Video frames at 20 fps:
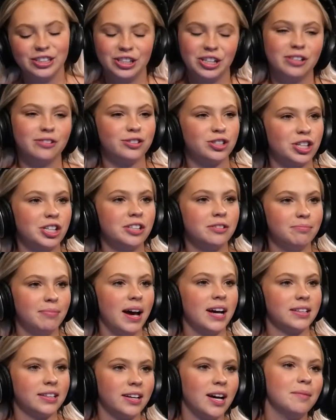to, you know, turn
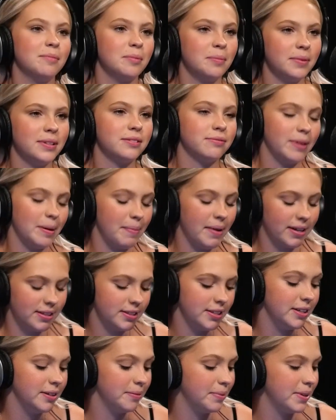back the compliments right
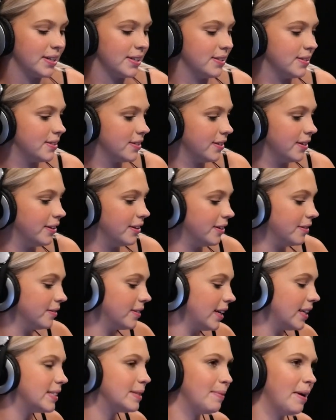back to you because, you know,
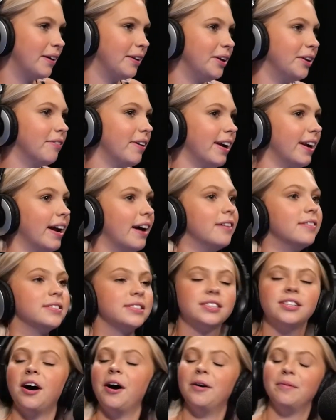it's about you right now.
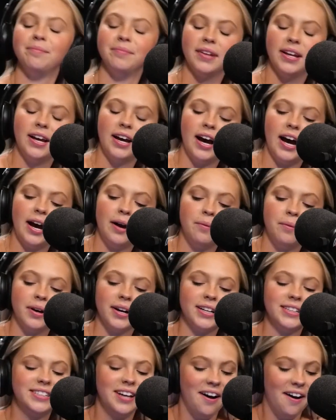So, That's I
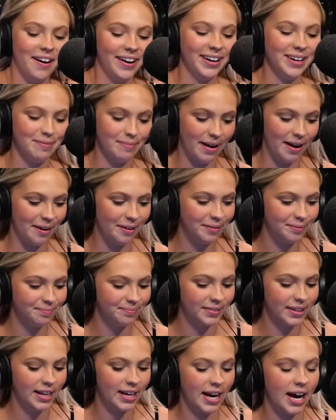want to talk about
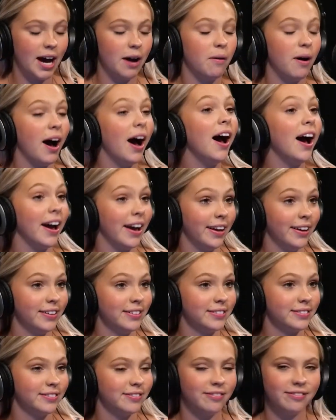how
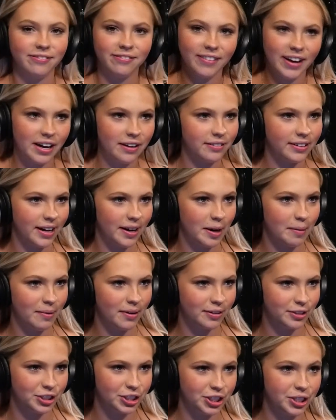I found out
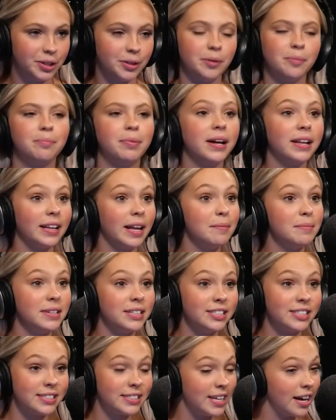about you. But let
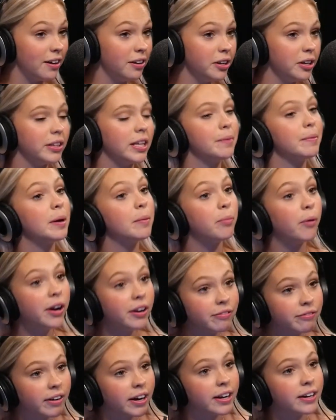me just tell you that my
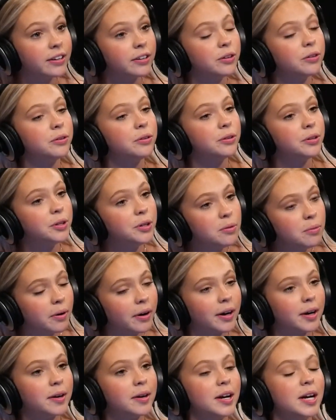boyfriend knew who you
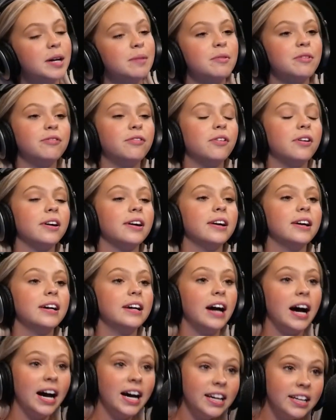were before
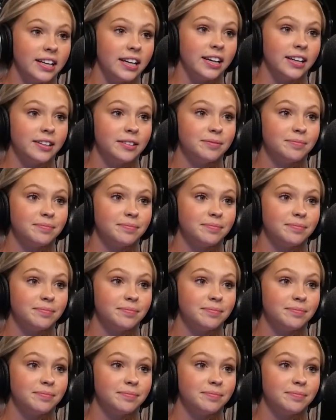I did.